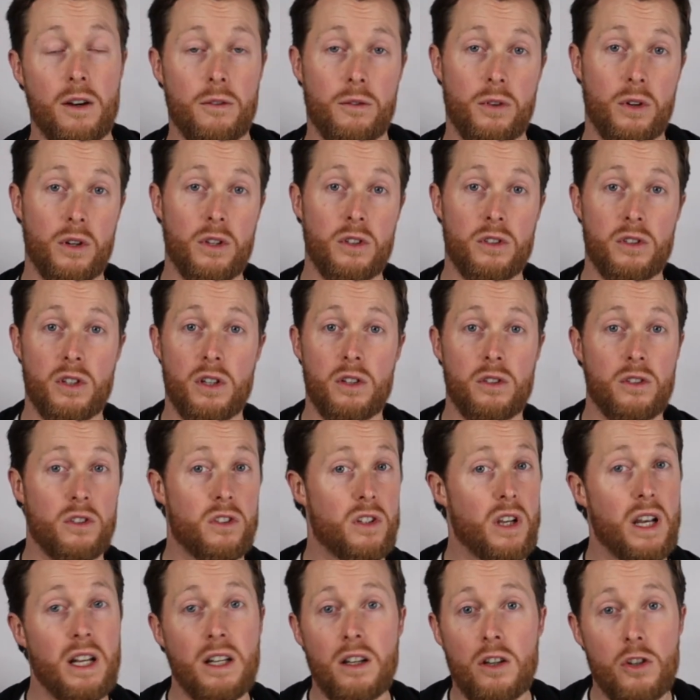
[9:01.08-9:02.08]
For instance,
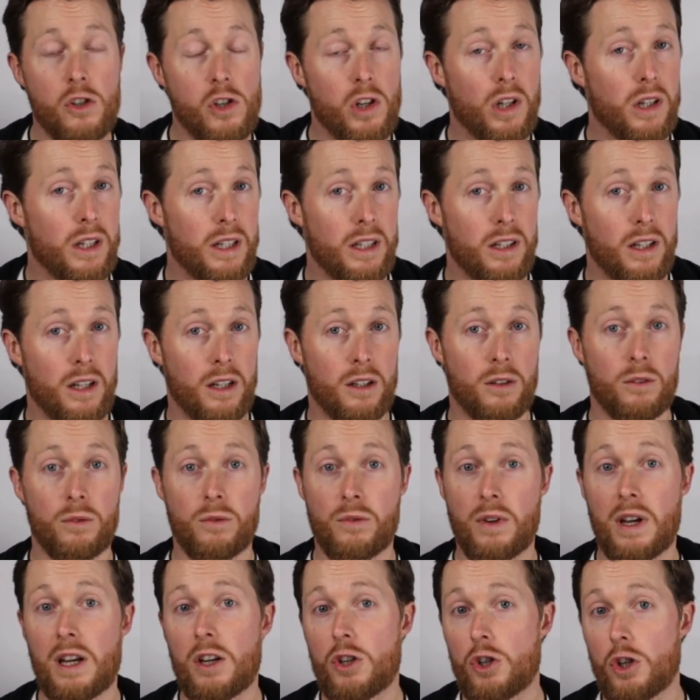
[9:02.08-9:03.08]
signage cleaning,
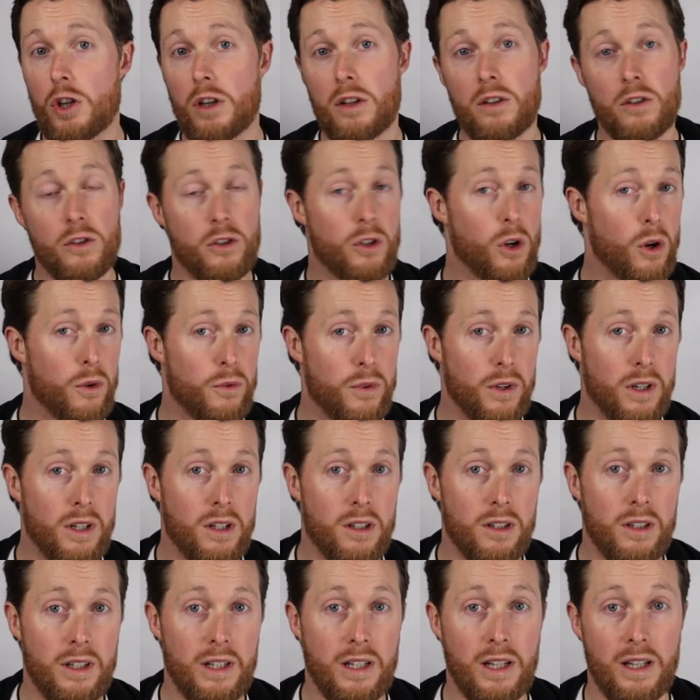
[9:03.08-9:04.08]
fascia and soffit
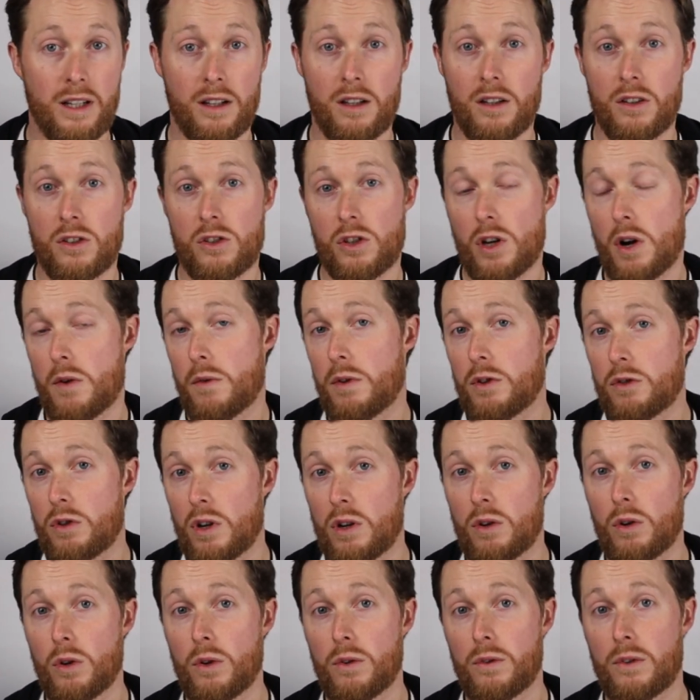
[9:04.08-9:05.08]
cleaning,
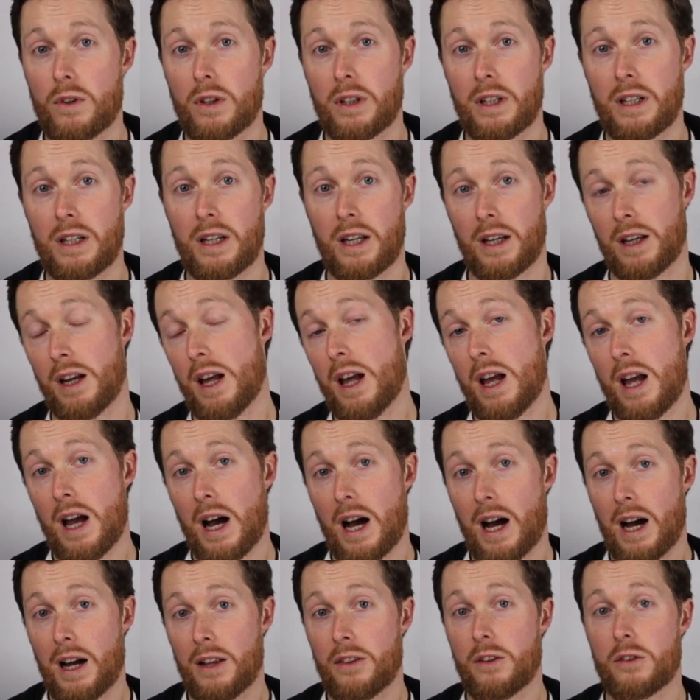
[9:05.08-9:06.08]
conservatory roof cleaning,
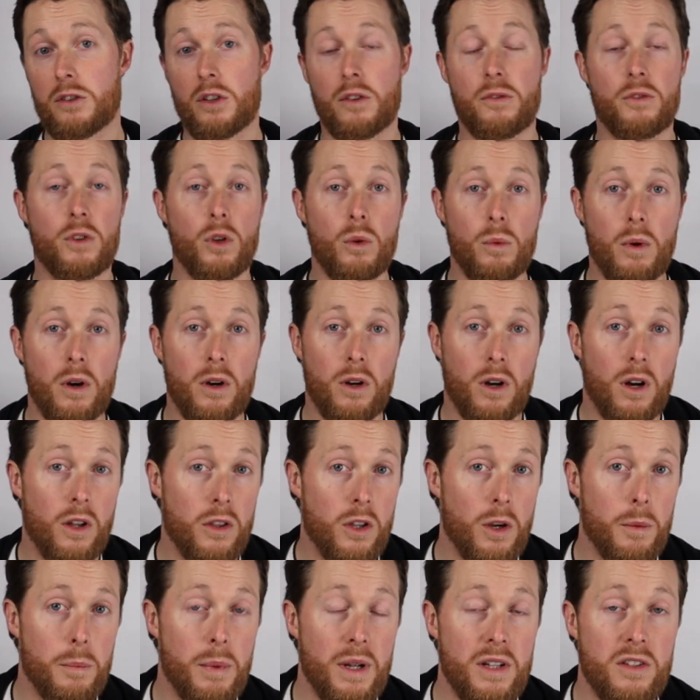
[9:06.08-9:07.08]
and there's a few
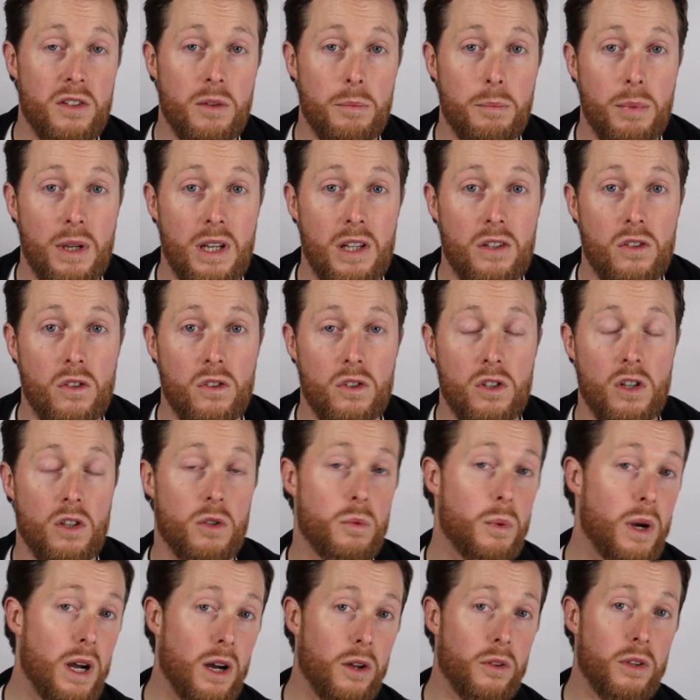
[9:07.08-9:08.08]
other bits and pieces
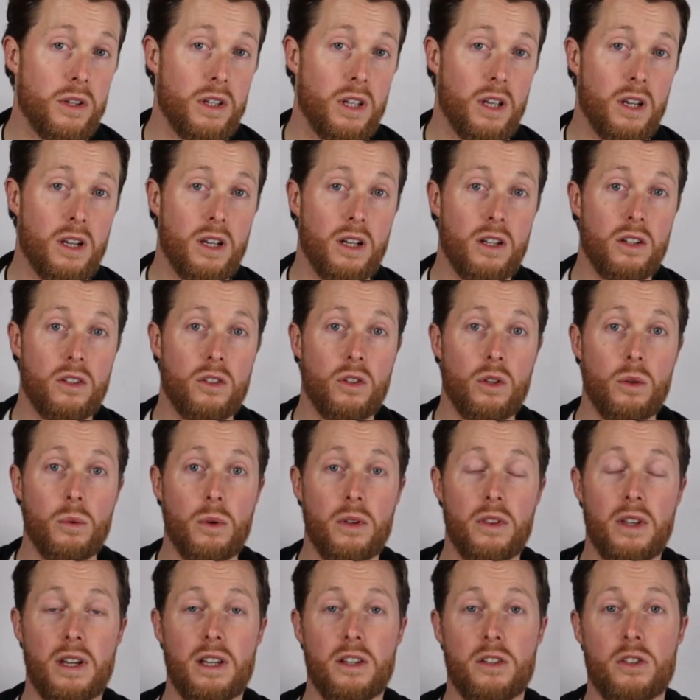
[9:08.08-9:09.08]
as well that you can do
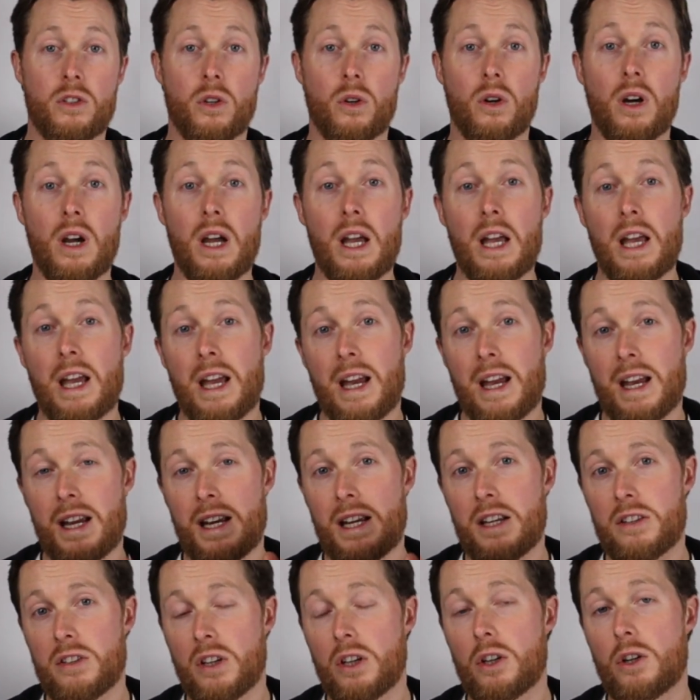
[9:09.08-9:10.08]
with it. So it
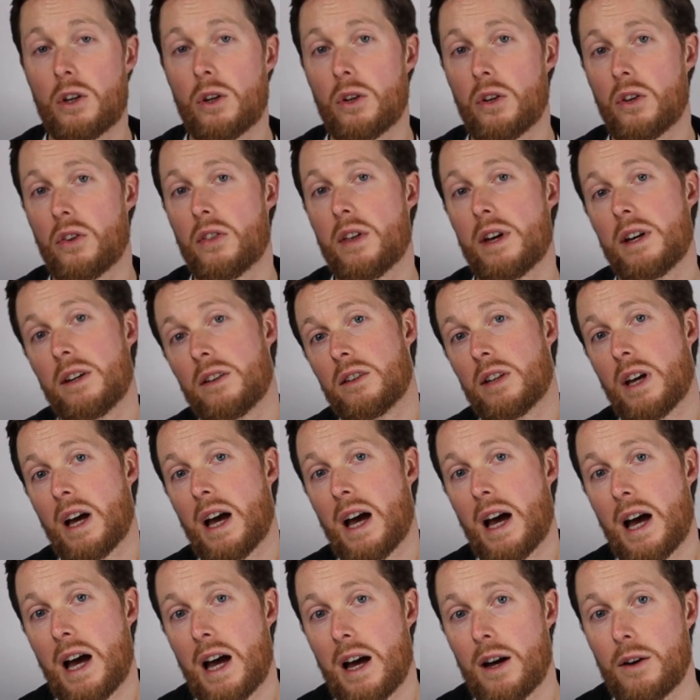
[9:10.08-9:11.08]
is a good thing to
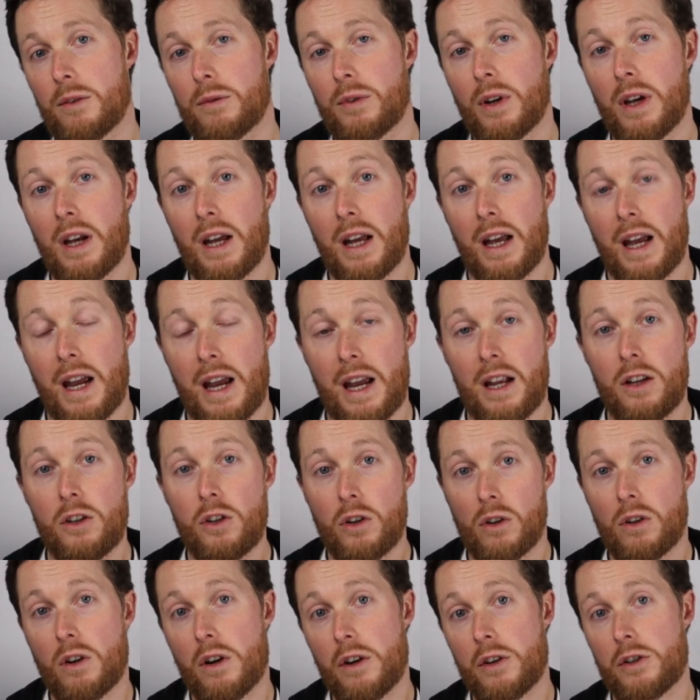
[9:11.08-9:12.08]
have in
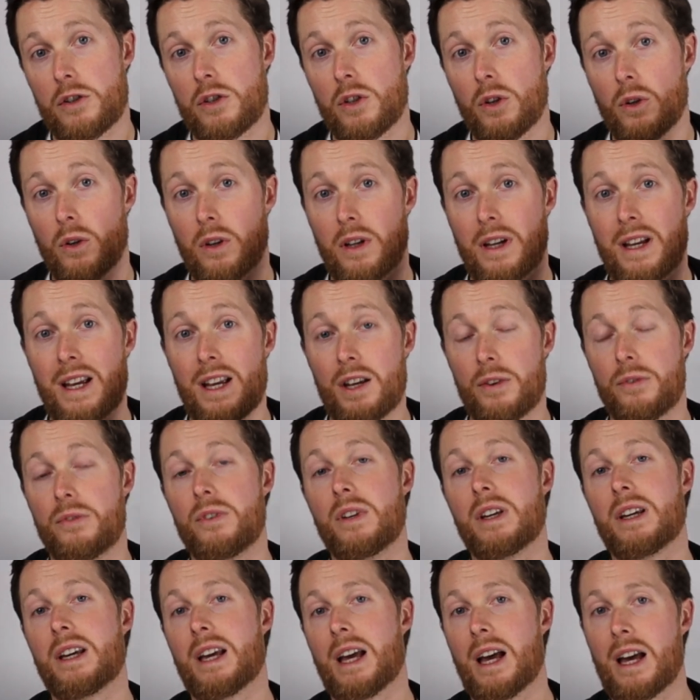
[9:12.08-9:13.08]
your arsenal if
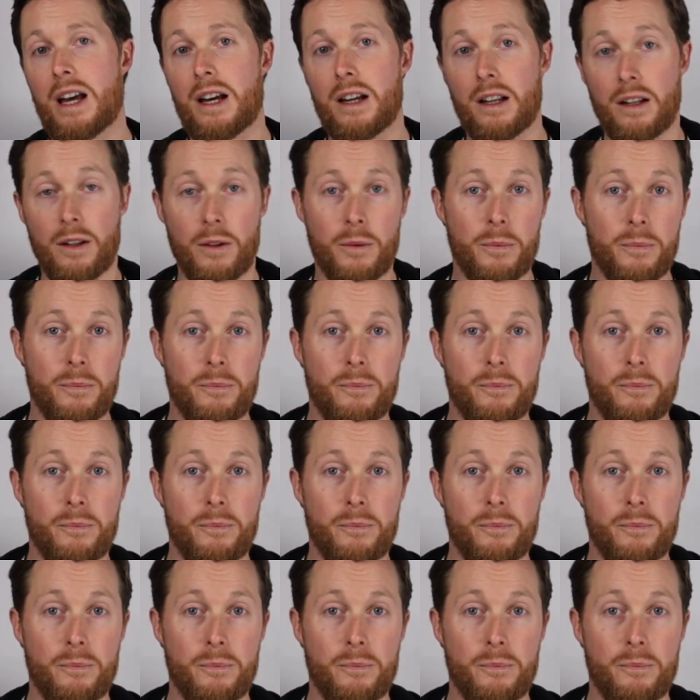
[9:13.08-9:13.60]
you can.